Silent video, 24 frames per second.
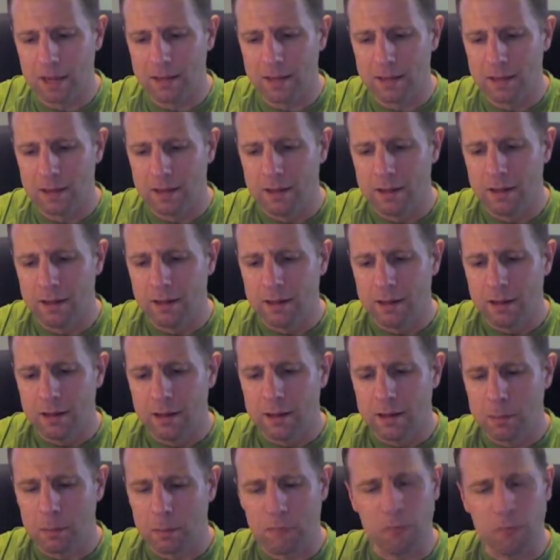But
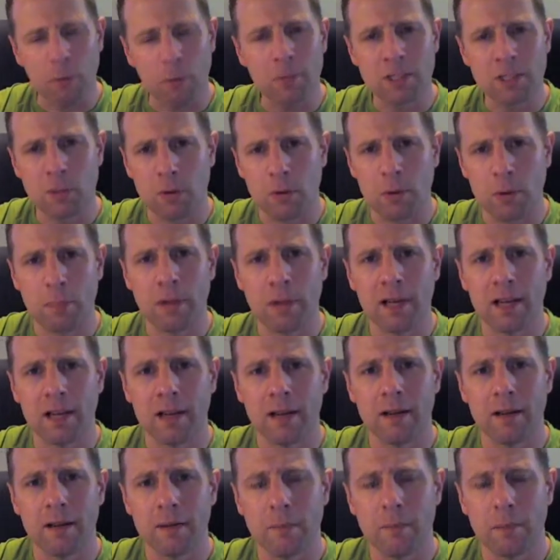the performance I want
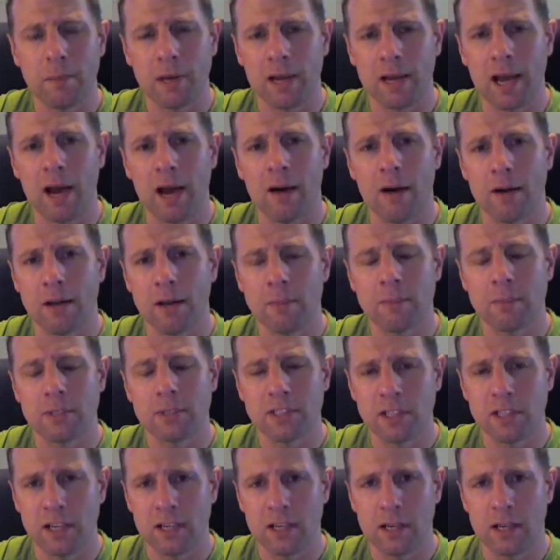to pick out in
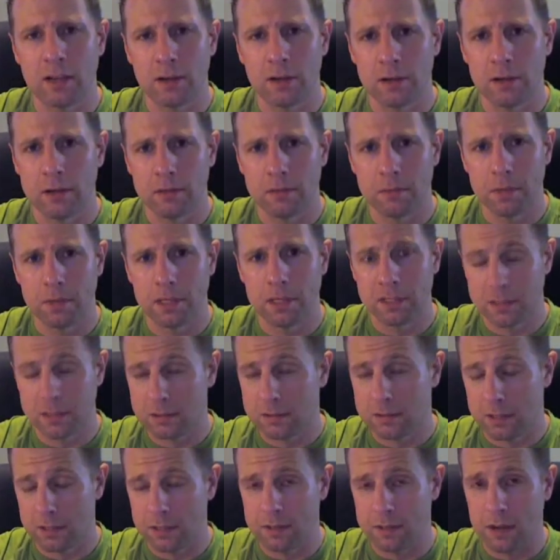particular
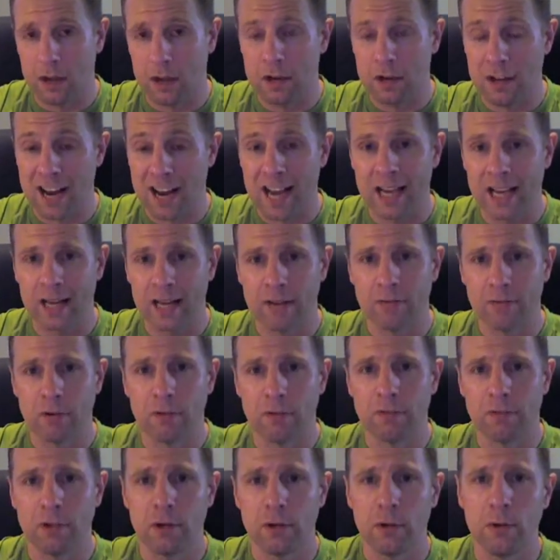is a
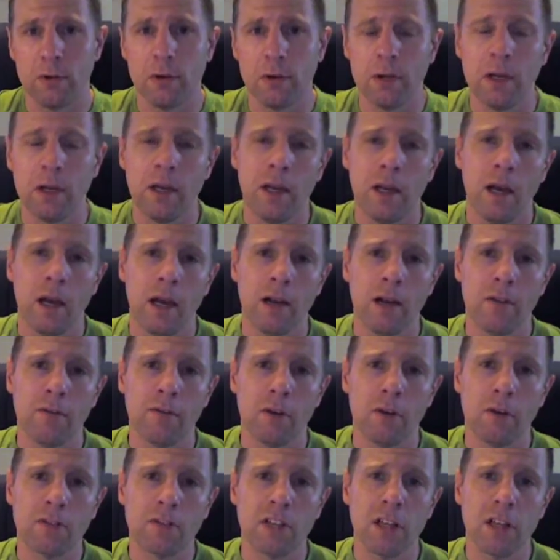negative review, and
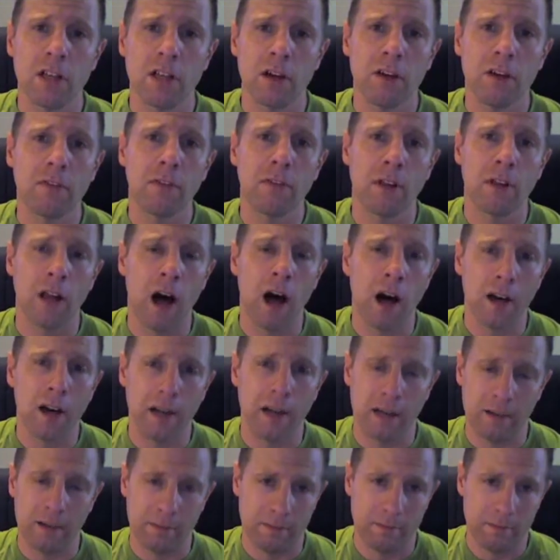it involves Claire
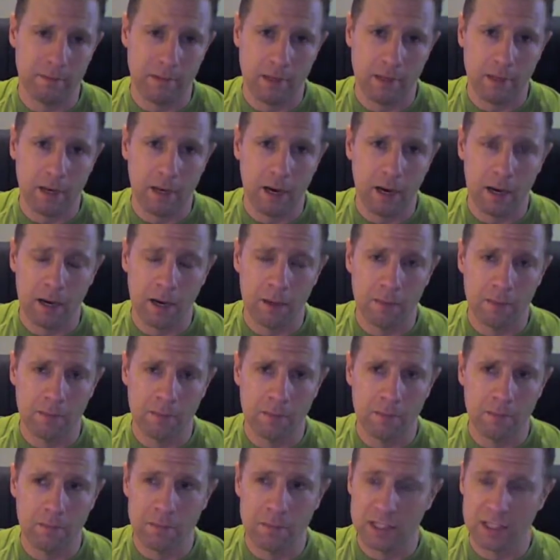Forlani.
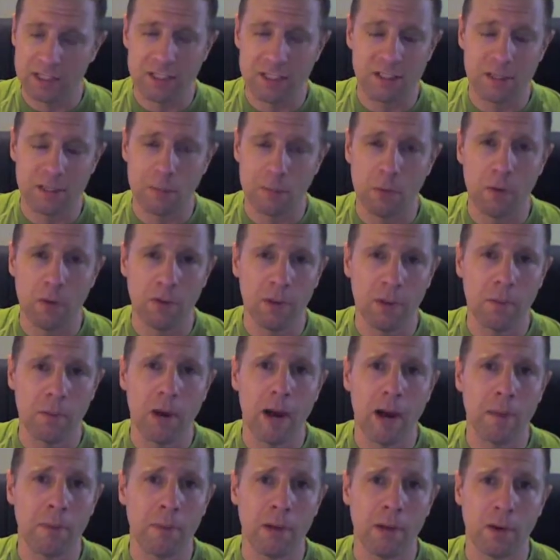This is the movie,
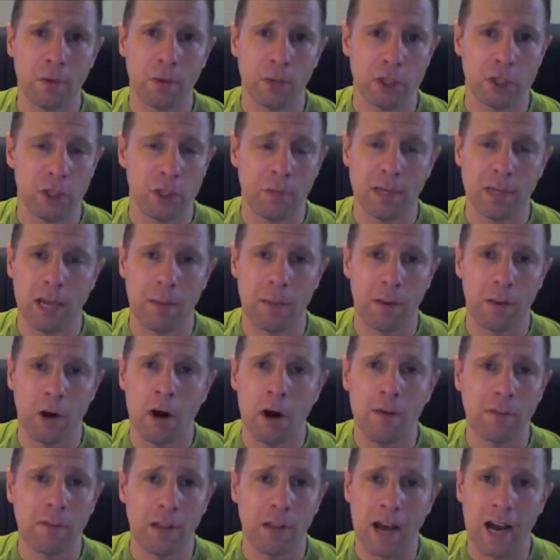in my opinion, where she became
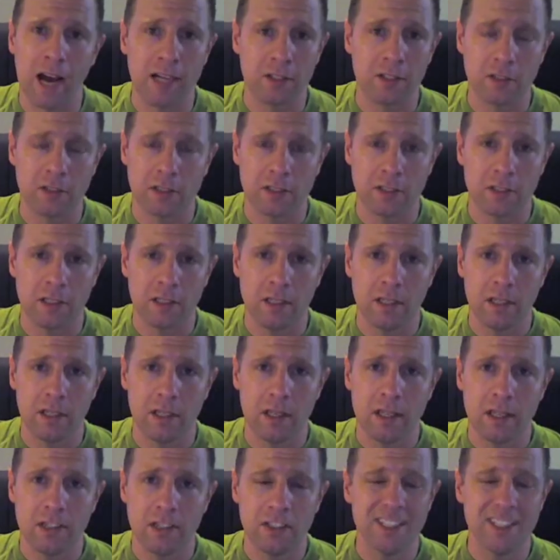an awful actress.
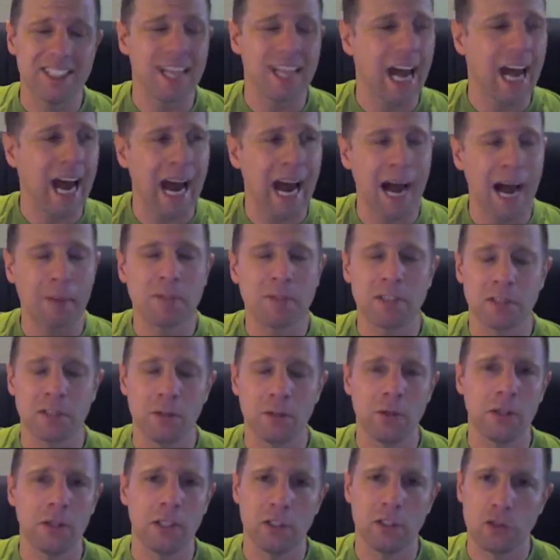She is
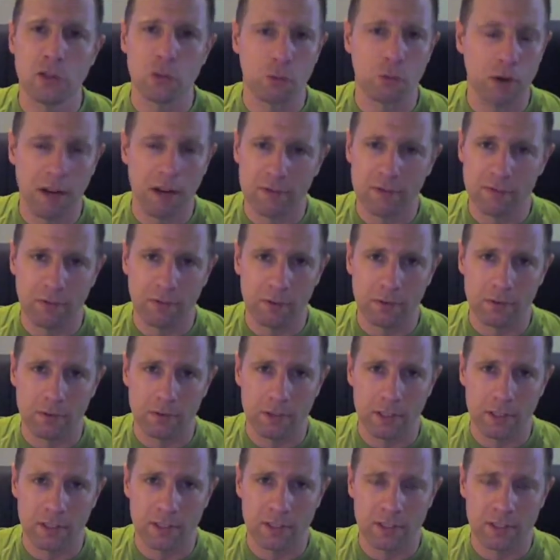absolutely
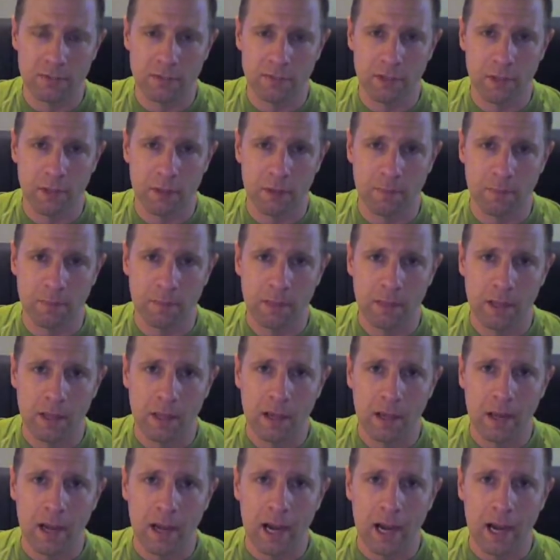dreadful in this film.